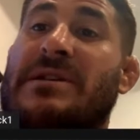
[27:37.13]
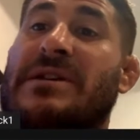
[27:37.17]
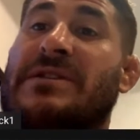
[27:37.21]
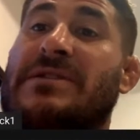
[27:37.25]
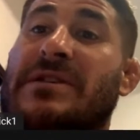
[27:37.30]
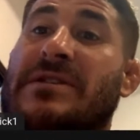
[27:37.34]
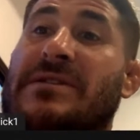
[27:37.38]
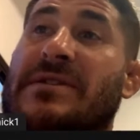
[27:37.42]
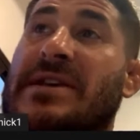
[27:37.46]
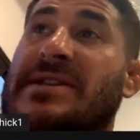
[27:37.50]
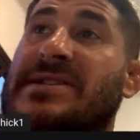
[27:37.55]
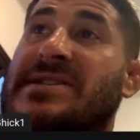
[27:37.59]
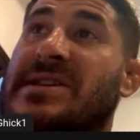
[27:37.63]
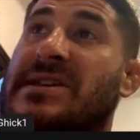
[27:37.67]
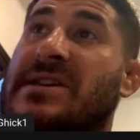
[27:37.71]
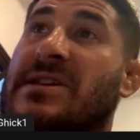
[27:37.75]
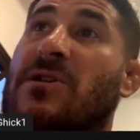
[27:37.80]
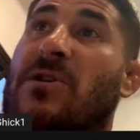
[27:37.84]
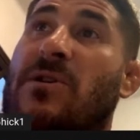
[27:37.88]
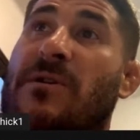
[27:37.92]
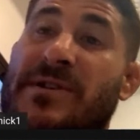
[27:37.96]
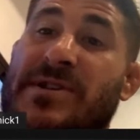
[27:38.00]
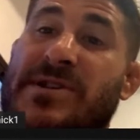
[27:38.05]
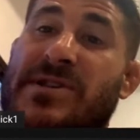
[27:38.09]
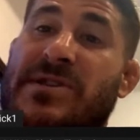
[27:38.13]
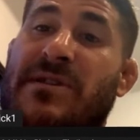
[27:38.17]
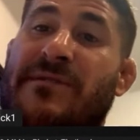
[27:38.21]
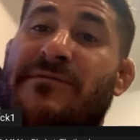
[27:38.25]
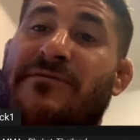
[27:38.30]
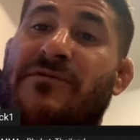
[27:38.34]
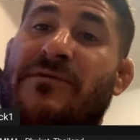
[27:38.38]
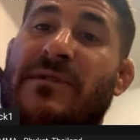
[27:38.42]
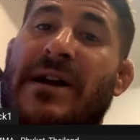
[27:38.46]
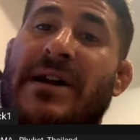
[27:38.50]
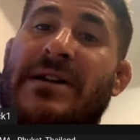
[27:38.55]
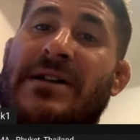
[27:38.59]
and then they see all the stuff
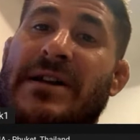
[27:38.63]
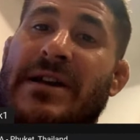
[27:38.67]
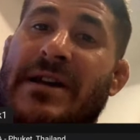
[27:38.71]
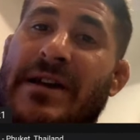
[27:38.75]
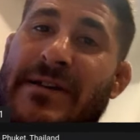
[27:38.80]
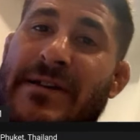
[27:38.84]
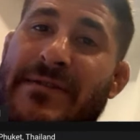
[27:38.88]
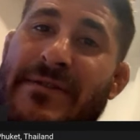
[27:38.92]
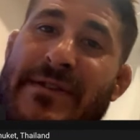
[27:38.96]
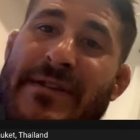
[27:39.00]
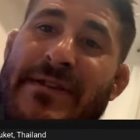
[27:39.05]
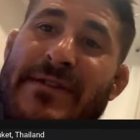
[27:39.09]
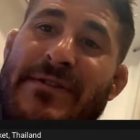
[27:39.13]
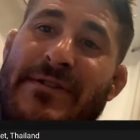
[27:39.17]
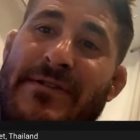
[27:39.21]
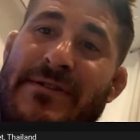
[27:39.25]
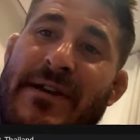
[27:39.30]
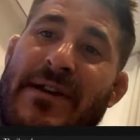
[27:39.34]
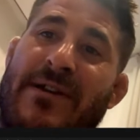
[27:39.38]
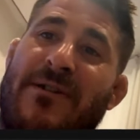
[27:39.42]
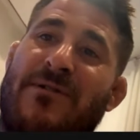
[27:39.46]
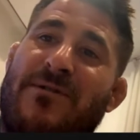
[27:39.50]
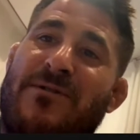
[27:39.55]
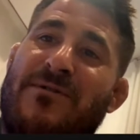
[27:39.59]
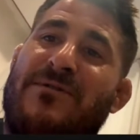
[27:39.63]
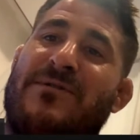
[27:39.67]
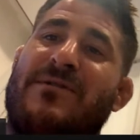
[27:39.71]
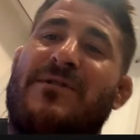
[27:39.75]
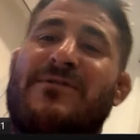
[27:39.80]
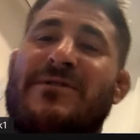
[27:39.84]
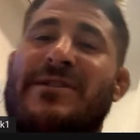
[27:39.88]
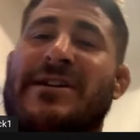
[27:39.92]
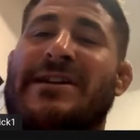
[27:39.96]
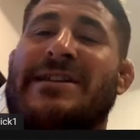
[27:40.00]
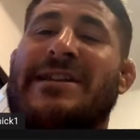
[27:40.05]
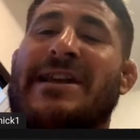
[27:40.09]
around it, and then they're like, oh,
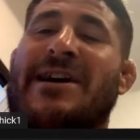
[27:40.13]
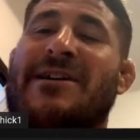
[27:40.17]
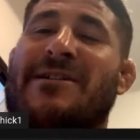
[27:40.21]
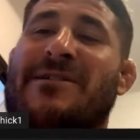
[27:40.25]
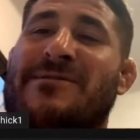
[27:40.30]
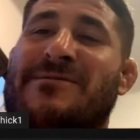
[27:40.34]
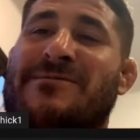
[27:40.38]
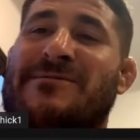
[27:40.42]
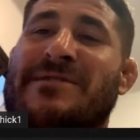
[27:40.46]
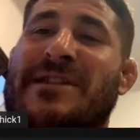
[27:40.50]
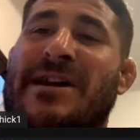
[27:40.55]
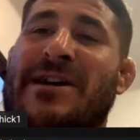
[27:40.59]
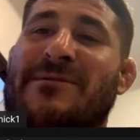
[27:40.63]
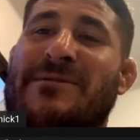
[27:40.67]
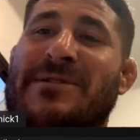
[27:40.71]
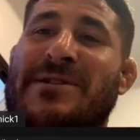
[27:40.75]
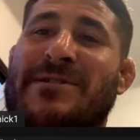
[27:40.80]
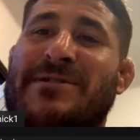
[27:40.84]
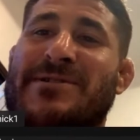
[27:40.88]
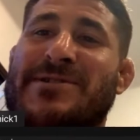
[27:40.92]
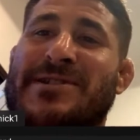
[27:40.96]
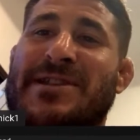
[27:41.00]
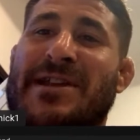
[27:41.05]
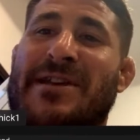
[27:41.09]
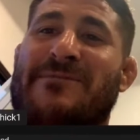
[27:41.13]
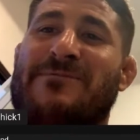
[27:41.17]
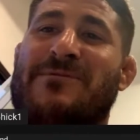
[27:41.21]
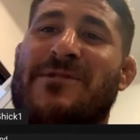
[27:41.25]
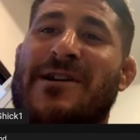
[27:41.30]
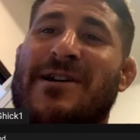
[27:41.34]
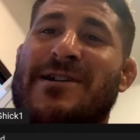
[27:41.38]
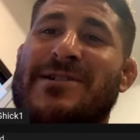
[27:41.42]
okay, now we understand why.